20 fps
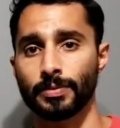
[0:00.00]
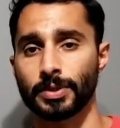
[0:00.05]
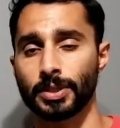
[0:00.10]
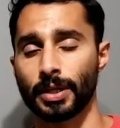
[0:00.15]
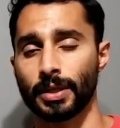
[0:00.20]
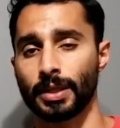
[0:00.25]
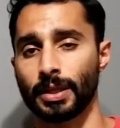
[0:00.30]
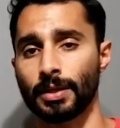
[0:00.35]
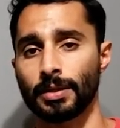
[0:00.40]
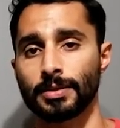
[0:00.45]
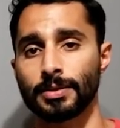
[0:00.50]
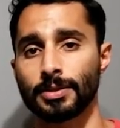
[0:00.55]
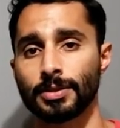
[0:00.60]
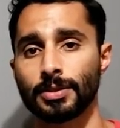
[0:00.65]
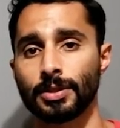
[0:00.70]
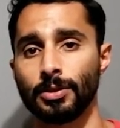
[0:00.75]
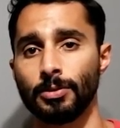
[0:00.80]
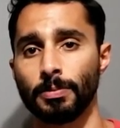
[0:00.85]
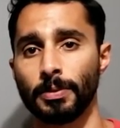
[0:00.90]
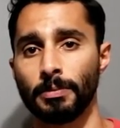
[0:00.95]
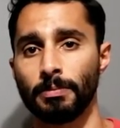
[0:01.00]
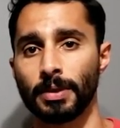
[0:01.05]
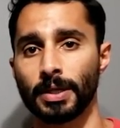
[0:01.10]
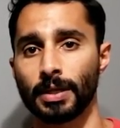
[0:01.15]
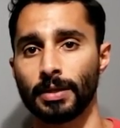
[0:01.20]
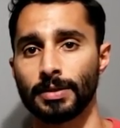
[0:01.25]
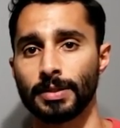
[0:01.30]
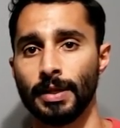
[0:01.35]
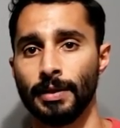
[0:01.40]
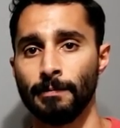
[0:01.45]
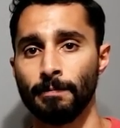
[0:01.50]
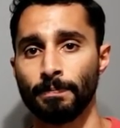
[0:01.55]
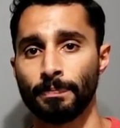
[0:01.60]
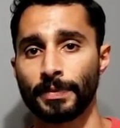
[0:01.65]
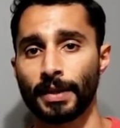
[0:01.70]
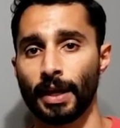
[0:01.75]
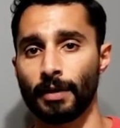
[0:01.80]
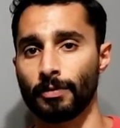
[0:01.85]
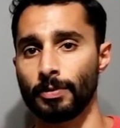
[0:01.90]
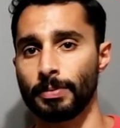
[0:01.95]
which I think is stupid because
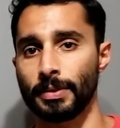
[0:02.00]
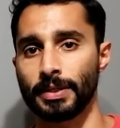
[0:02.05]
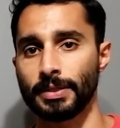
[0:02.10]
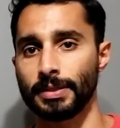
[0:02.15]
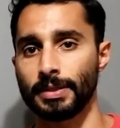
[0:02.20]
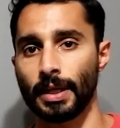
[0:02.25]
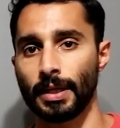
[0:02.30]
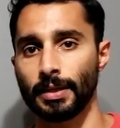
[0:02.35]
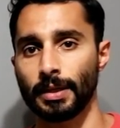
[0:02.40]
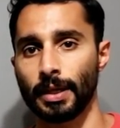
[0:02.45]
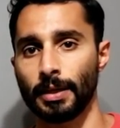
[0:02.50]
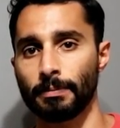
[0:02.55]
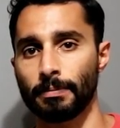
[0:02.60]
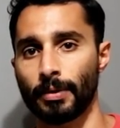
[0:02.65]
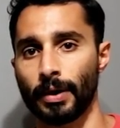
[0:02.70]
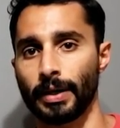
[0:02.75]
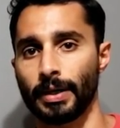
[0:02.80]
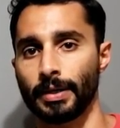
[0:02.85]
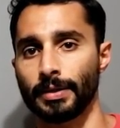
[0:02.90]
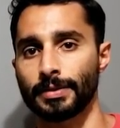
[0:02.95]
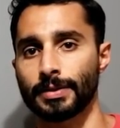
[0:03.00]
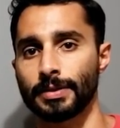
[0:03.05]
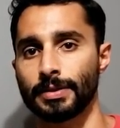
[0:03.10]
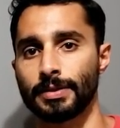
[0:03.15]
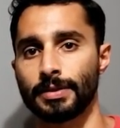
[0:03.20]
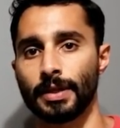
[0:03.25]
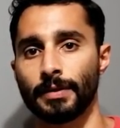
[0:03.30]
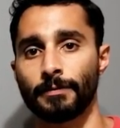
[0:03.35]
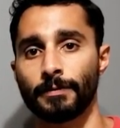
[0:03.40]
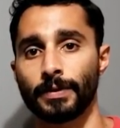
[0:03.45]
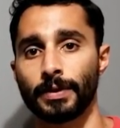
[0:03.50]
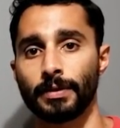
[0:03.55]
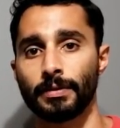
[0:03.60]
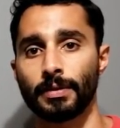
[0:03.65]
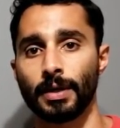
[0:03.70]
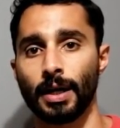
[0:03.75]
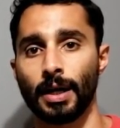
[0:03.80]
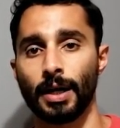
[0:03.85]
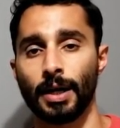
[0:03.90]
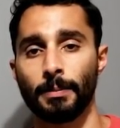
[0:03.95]
everybody's daylight brightness is different
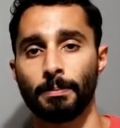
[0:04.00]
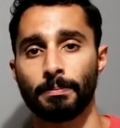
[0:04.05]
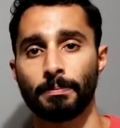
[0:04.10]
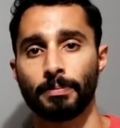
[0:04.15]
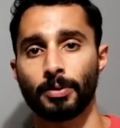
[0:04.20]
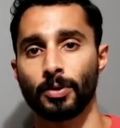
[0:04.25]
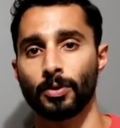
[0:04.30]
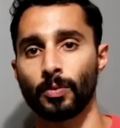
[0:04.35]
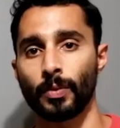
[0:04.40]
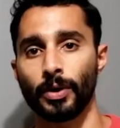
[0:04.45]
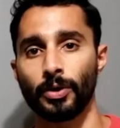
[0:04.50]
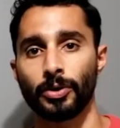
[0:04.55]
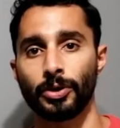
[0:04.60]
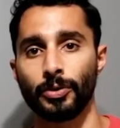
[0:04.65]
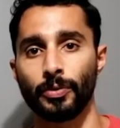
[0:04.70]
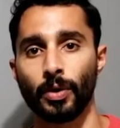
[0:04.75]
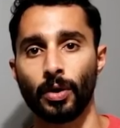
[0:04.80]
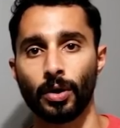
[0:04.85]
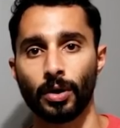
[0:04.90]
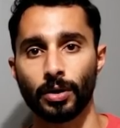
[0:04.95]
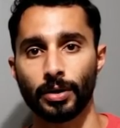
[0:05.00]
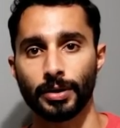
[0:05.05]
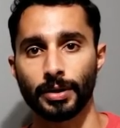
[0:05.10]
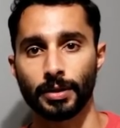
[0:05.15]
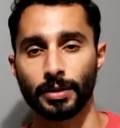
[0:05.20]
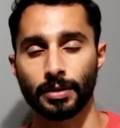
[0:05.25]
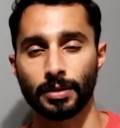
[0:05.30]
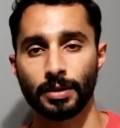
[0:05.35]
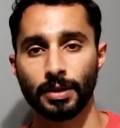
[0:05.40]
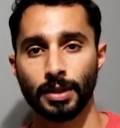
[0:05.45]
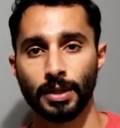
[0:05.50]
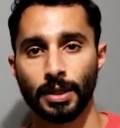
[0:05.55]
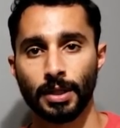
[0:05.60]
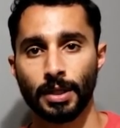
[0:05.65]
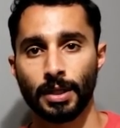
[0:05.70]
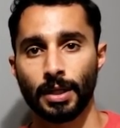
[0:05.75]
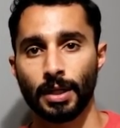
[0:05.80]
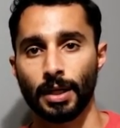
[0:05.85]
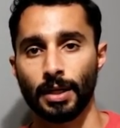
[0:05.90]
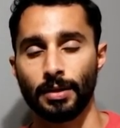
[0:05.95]
uh, per where you are in the
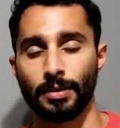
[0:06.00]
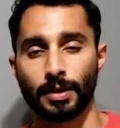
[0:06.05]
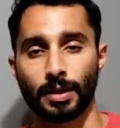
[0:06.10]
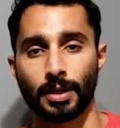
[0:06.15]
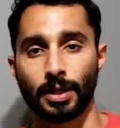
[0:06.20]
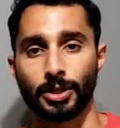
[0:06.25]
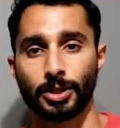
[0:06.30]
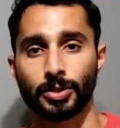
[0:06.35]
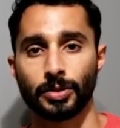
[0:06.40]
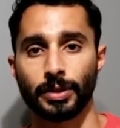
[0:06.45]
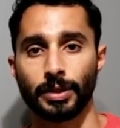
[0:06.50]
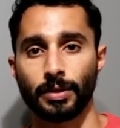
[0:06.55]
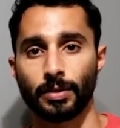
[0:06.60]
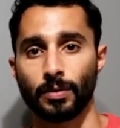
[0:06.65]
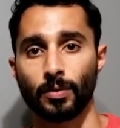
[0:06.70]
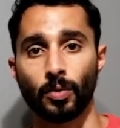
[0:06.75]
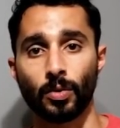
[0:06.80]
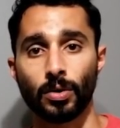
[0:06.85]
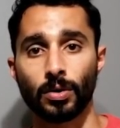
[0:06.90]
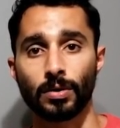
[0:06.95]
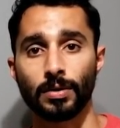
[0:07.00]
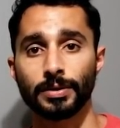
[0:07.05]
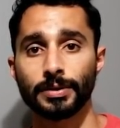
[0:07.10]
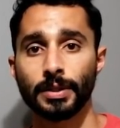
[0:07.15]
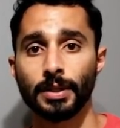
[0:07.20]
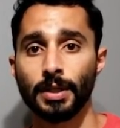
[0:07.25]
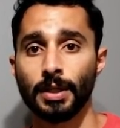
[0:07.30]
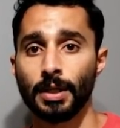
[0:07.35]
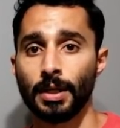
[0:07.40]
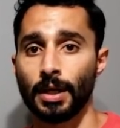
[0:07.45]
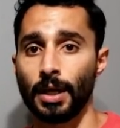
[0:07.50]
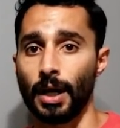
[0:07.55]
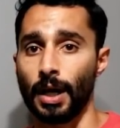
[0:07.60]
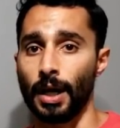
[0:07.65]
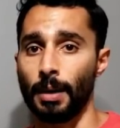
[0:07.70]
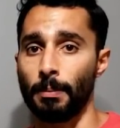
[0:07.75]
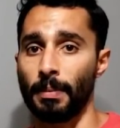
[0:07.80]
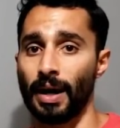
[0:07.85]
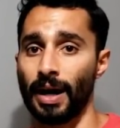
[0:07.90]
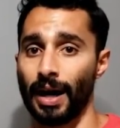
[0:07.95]
in the country or world.
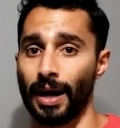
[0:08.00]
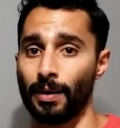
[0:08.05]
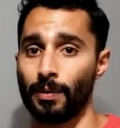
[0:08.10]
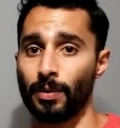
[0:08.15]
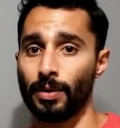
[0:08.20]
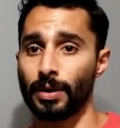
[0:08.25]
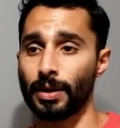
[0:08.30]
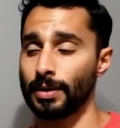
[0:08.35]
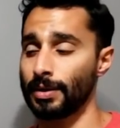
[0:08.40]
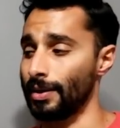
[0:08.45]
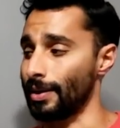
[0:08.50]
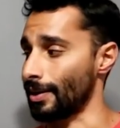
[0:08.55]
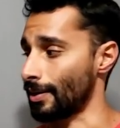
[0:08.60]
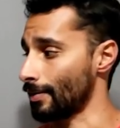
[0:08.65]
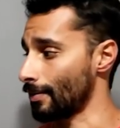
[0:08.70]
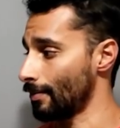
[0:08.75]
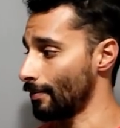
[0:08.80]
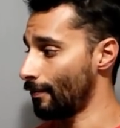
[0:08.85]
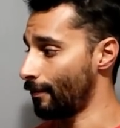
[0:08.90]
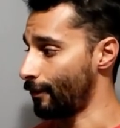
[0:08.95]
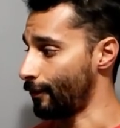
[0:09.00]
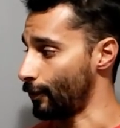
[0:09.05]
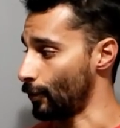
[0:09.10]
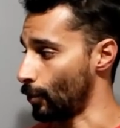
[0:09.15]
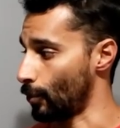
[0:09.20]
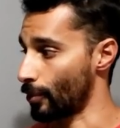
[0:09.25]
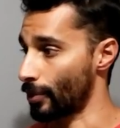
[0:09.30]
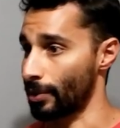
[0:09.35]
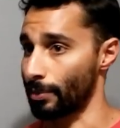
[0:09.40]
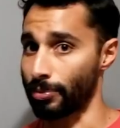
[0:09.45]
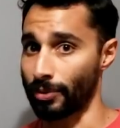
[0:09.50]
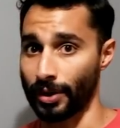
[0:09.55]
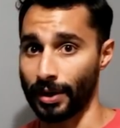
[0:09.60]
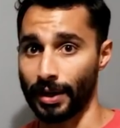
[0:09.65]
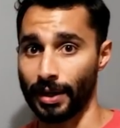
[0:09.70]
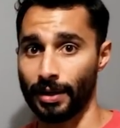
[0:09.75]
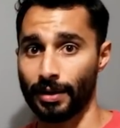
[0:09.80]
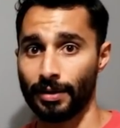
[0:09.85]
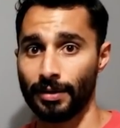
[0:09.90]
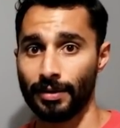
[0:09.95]
Um, I want like Florida bright,